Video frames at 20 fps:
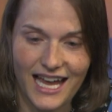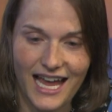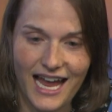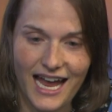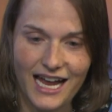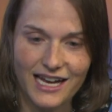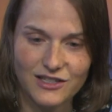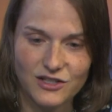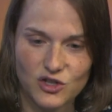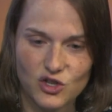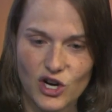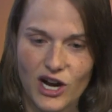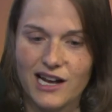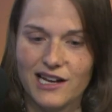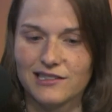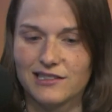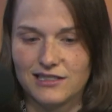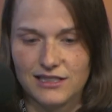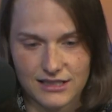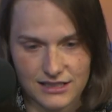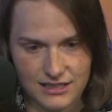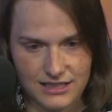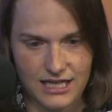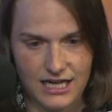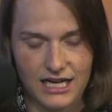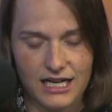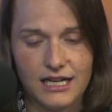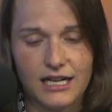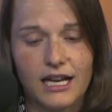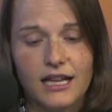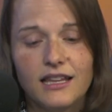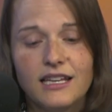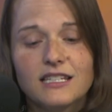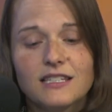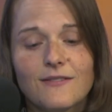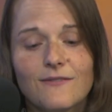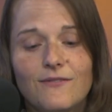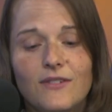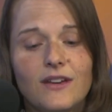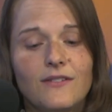As Johnson stated, at
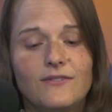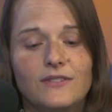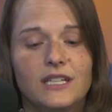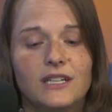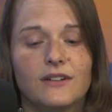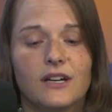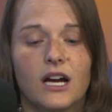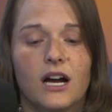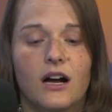least 50